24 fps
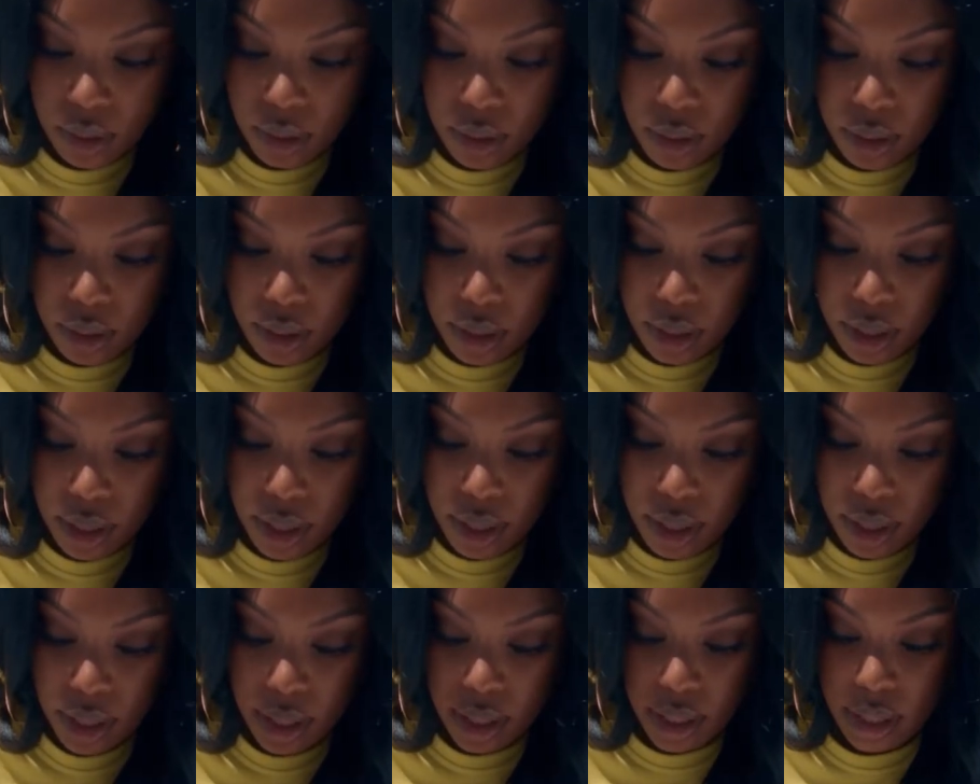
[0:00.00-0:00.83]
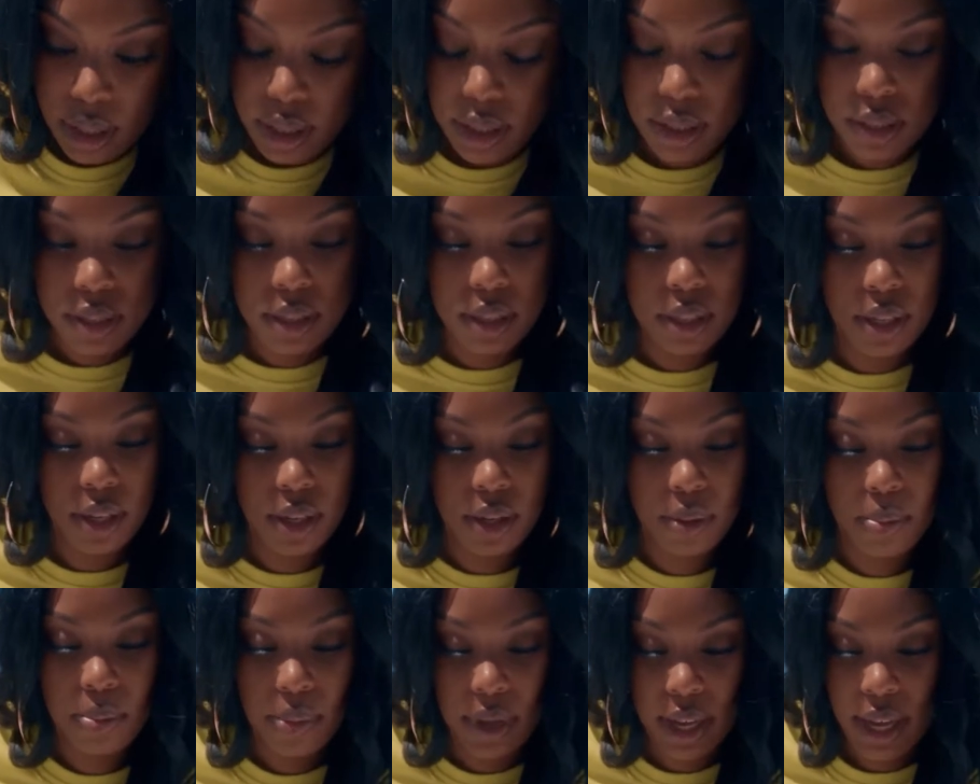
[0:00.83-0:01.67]
Okay, I need to
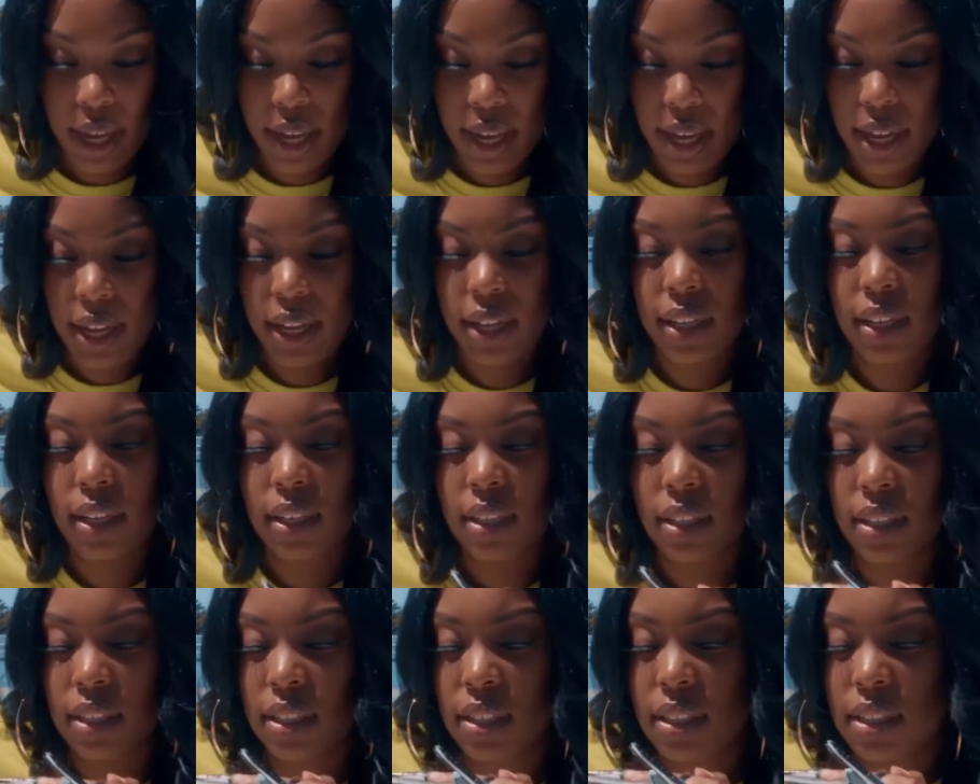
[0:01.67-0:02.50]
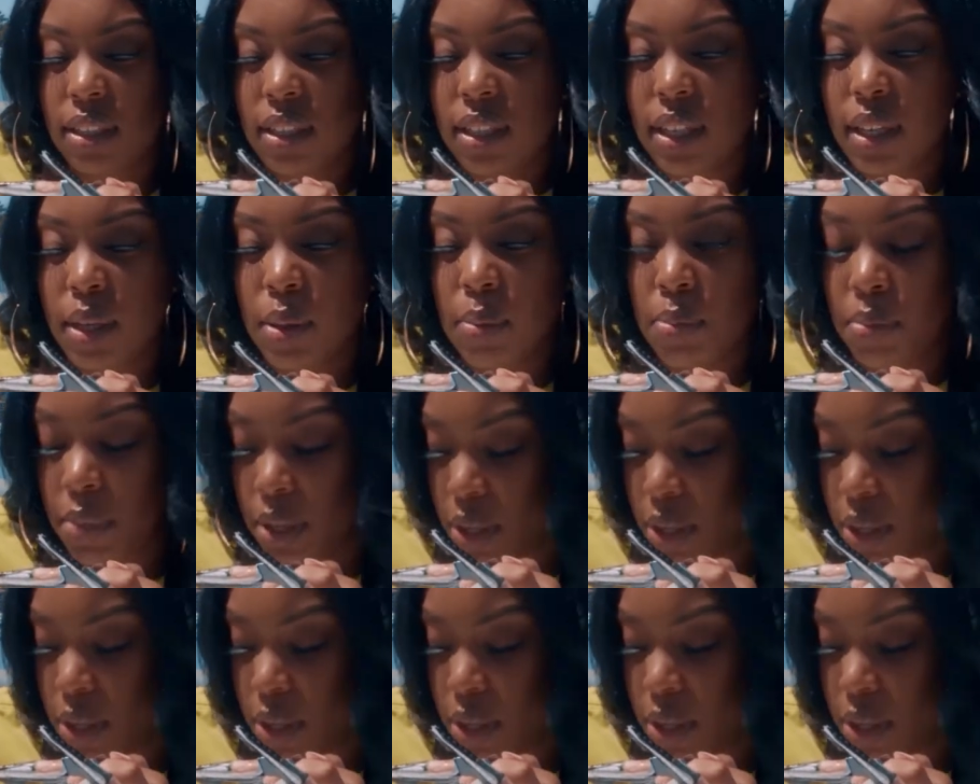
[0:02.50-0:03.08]
go back and